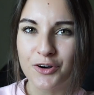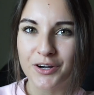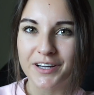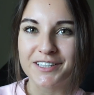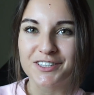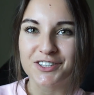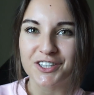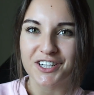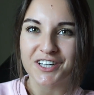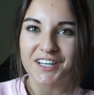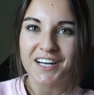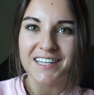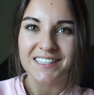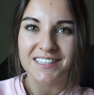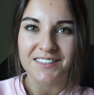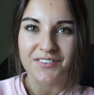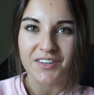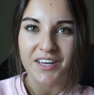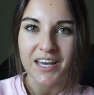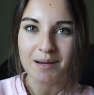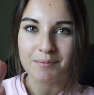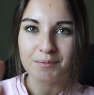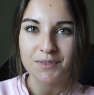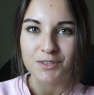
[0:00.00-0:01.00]
Okay, sorry guys if
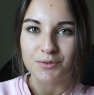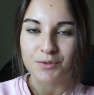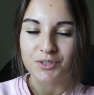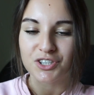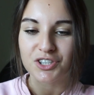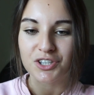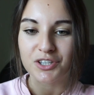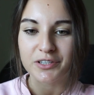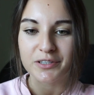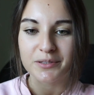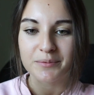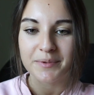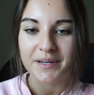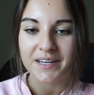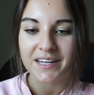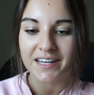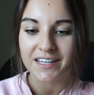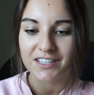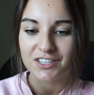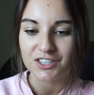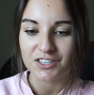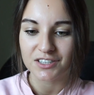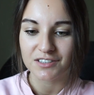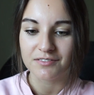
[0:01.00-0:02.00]
the camera switched a little
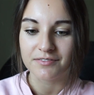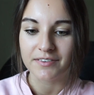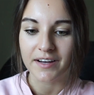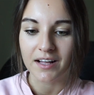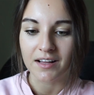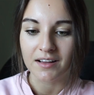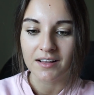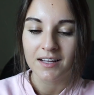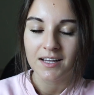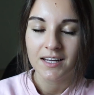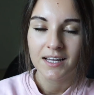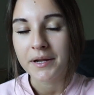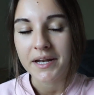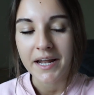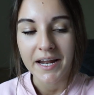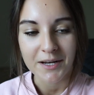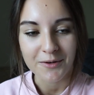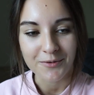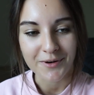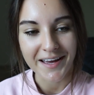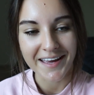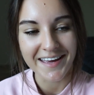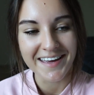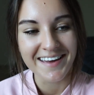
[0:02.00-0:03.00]
bit, it just fell. But
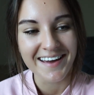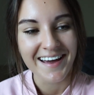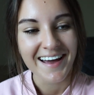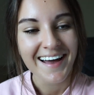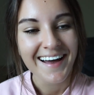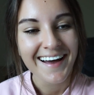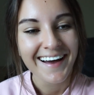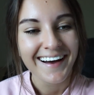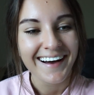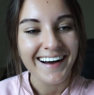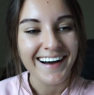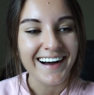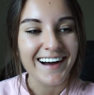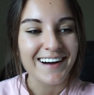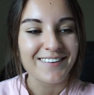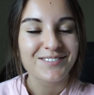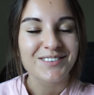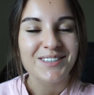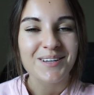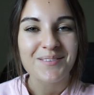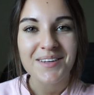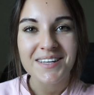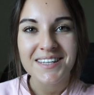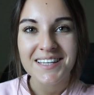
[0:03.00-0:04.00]
anyway,
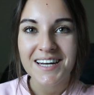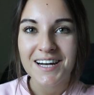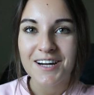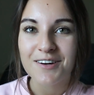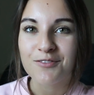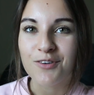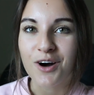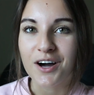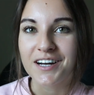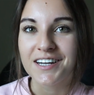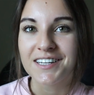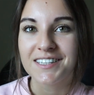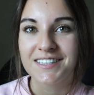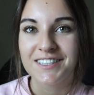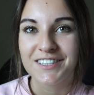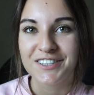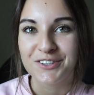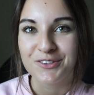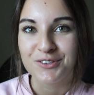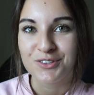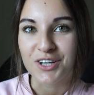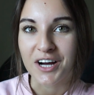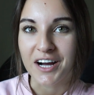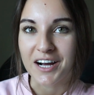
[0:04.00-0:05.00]
something that I wanted
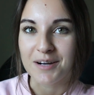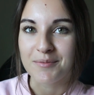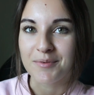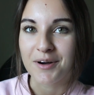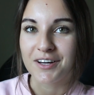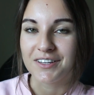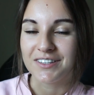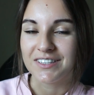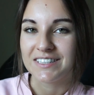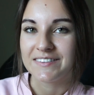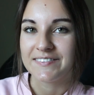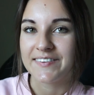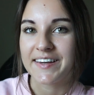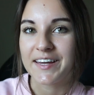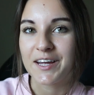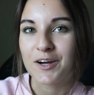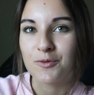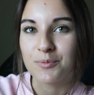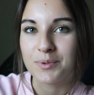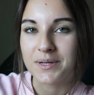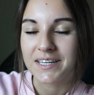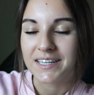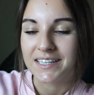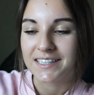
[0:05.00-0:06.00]
to talk about in this
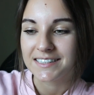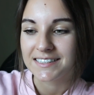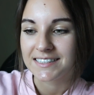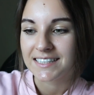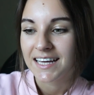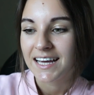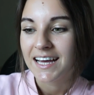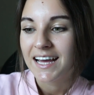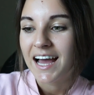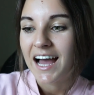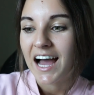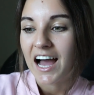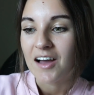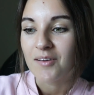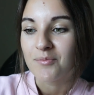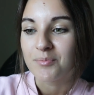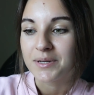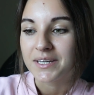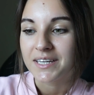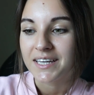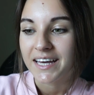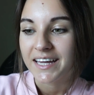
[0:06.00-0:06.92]
video, because I've been